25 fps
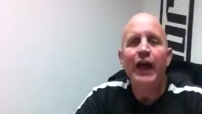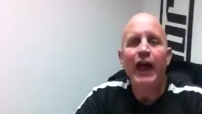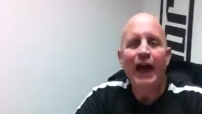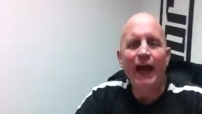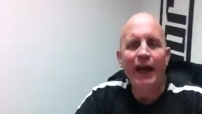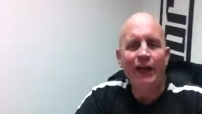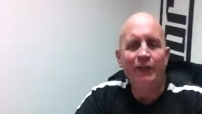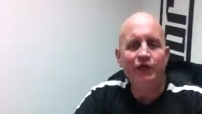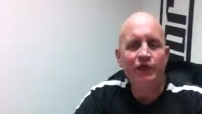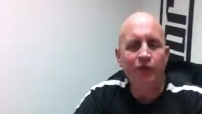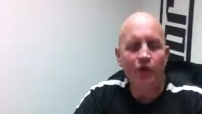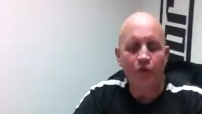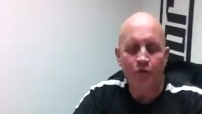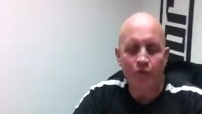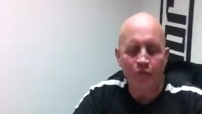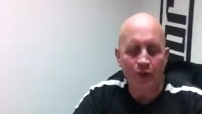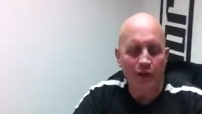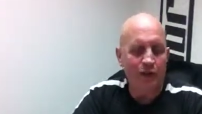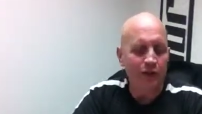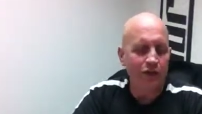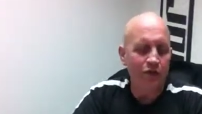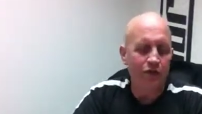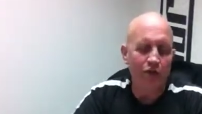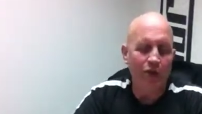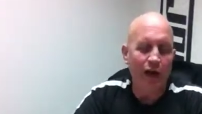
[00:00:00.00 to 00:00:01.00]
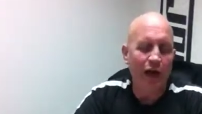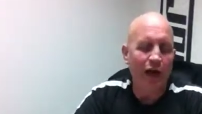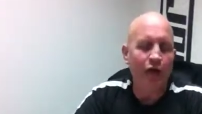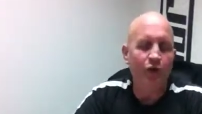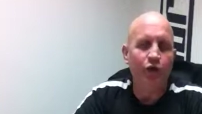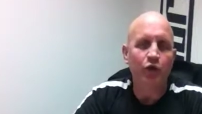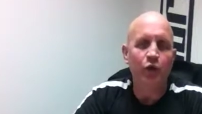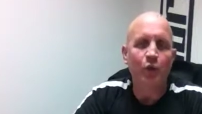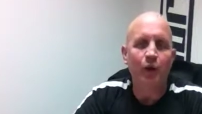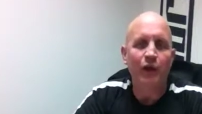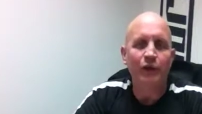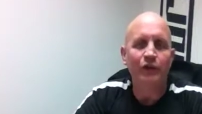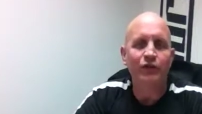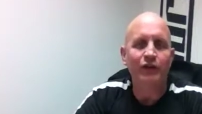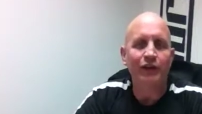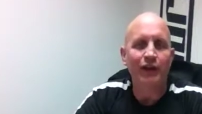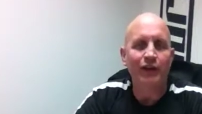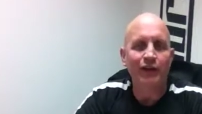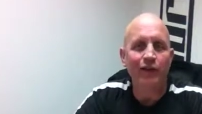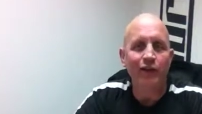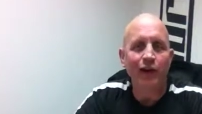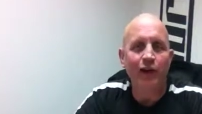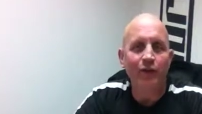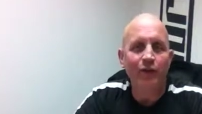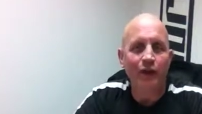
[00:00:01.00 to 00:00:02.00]
Ask a fitness or health question. I
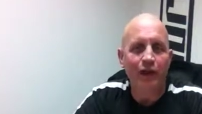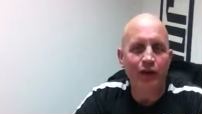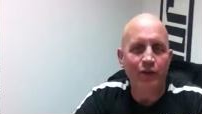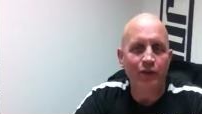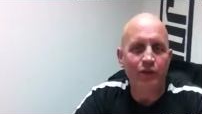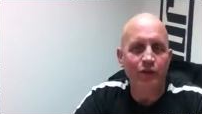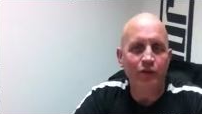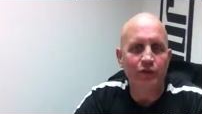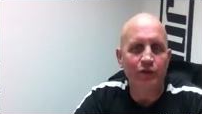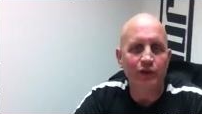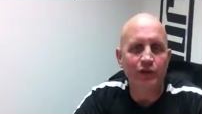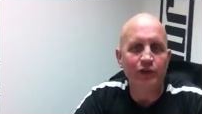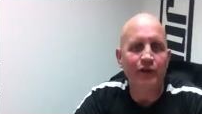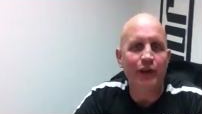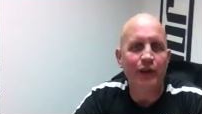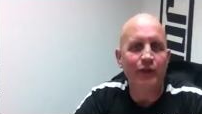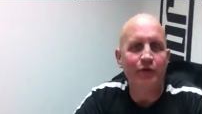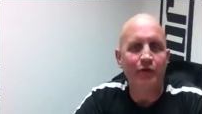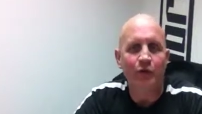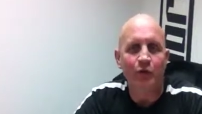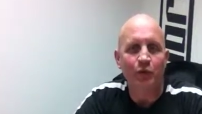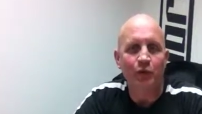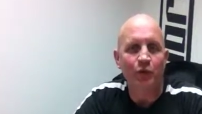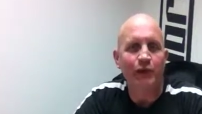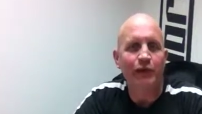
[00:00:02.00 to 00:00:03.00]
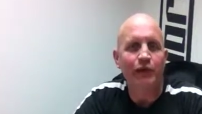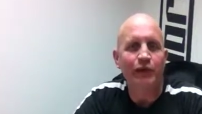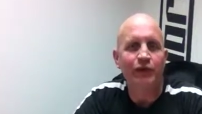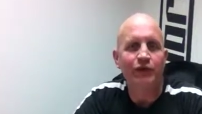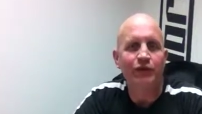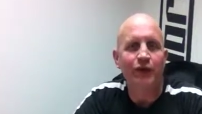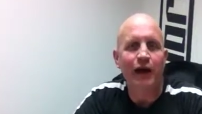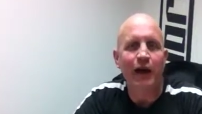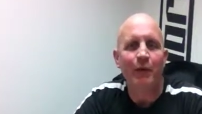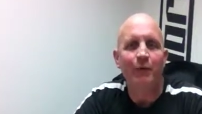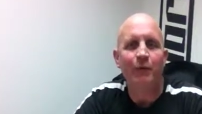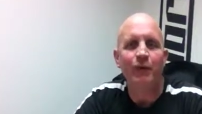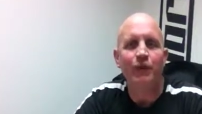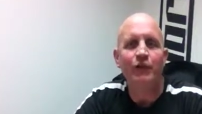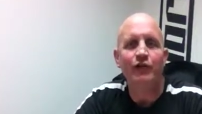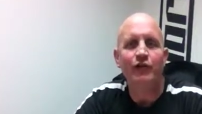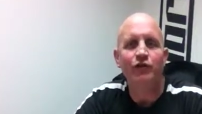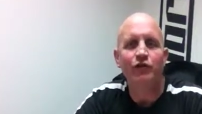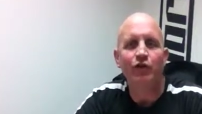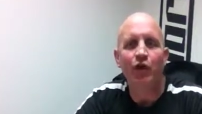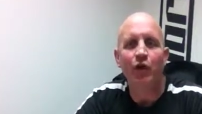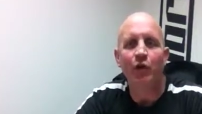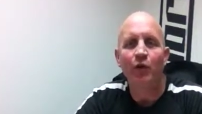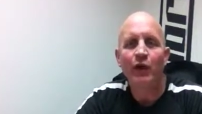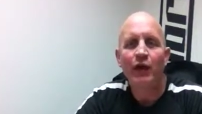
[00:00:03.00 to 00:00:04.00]
love answering these, having a really good time with it.
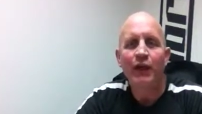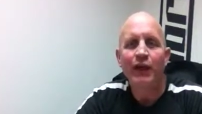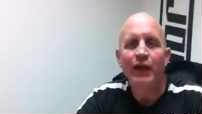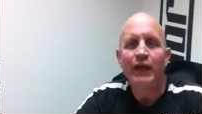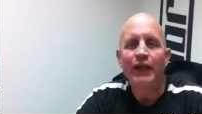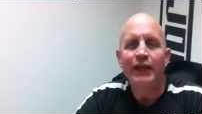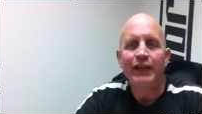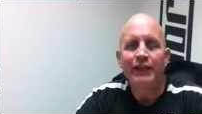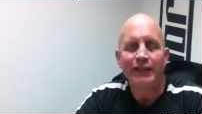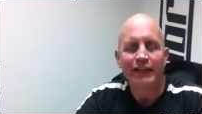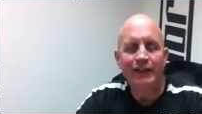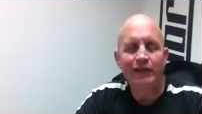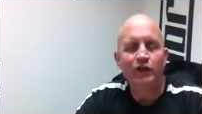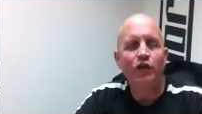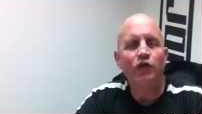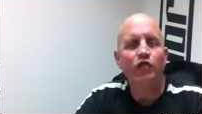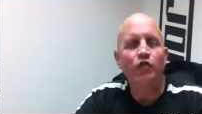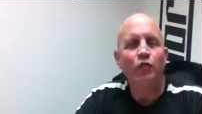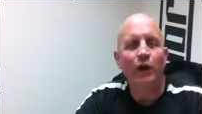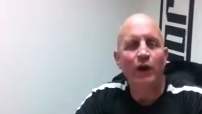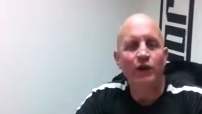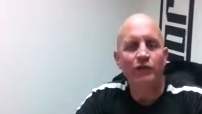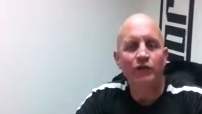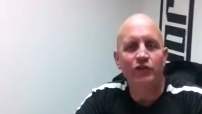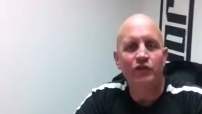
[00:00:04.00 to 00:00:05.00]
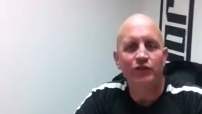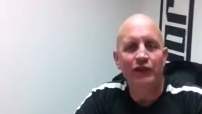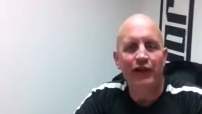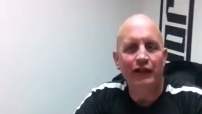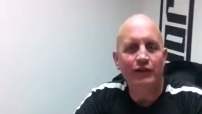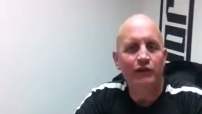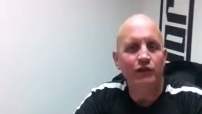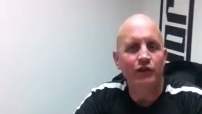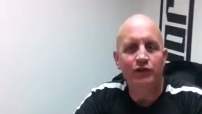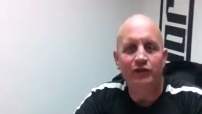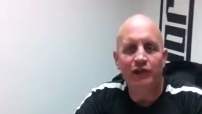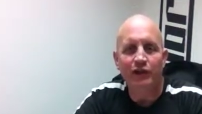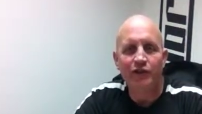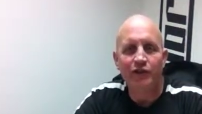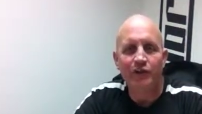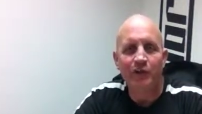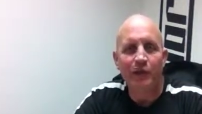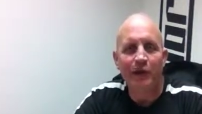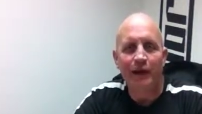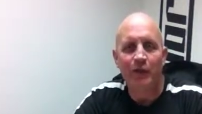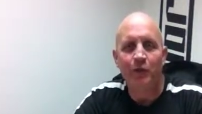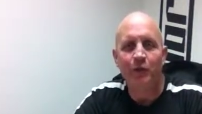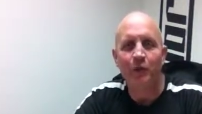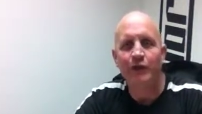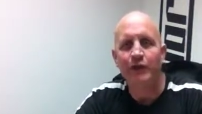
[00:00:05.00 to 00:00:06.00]
So get those questions out there. It doesn't
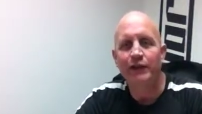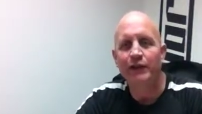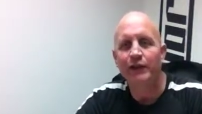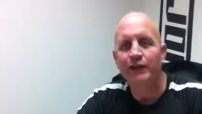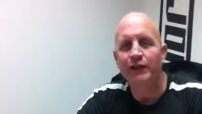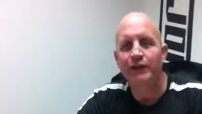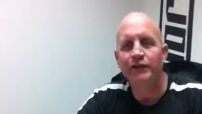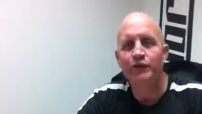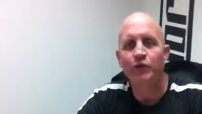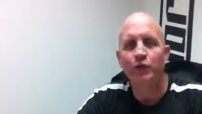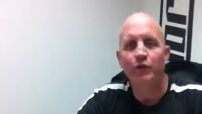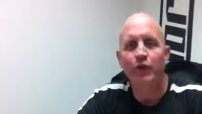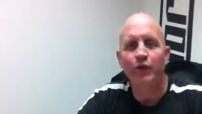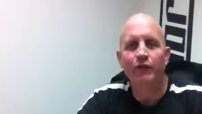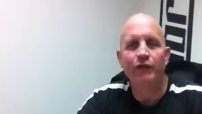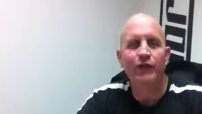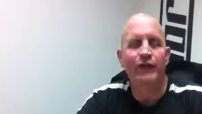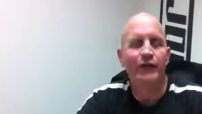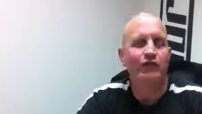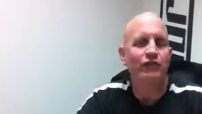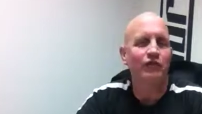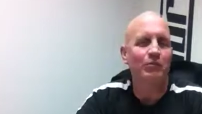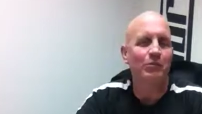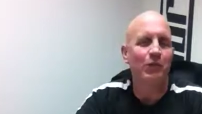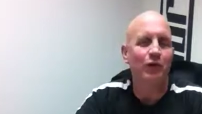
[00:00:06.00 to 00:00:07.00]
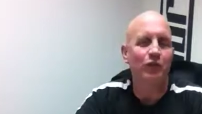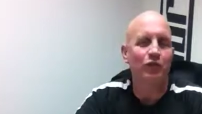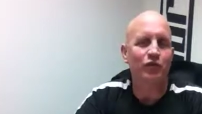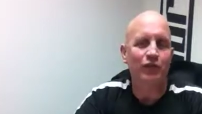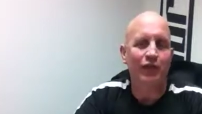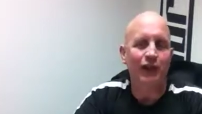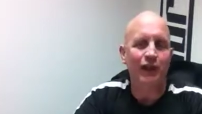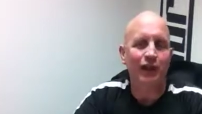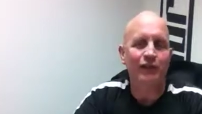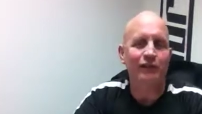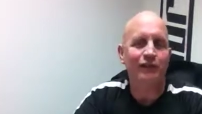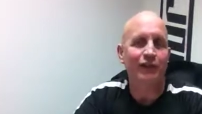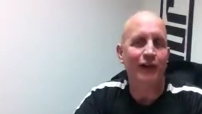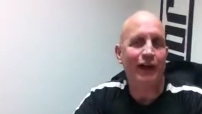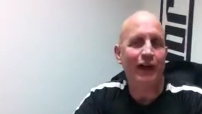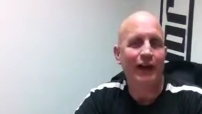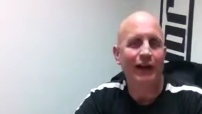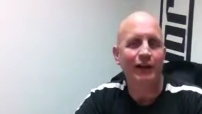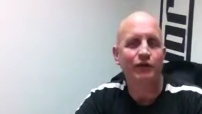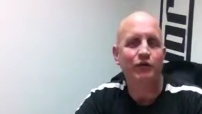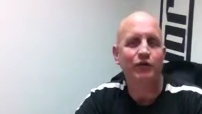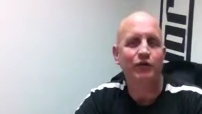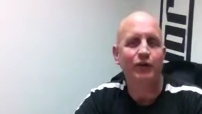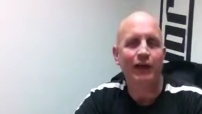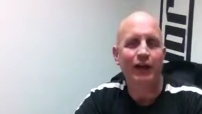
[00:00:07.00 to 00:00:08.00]
matter what it is. Whoever gets the most likes, I'll
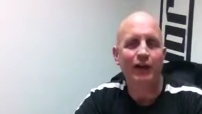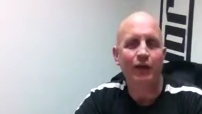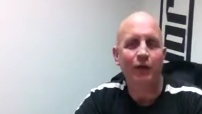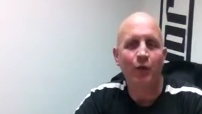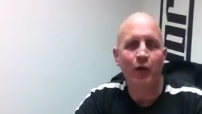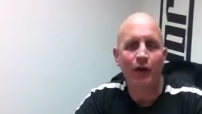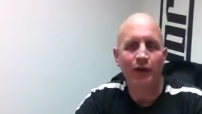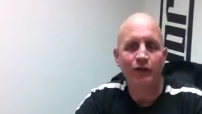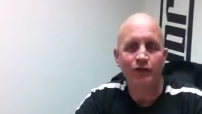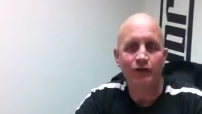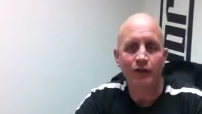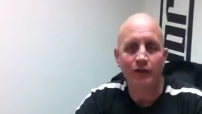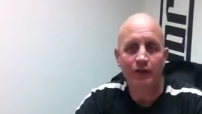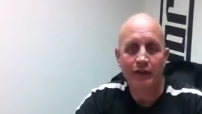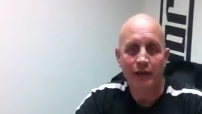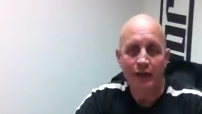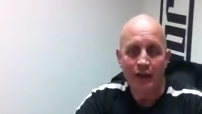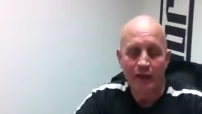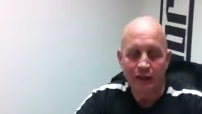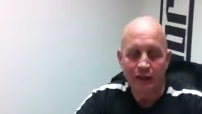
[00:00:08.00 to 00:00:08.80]
answer that question.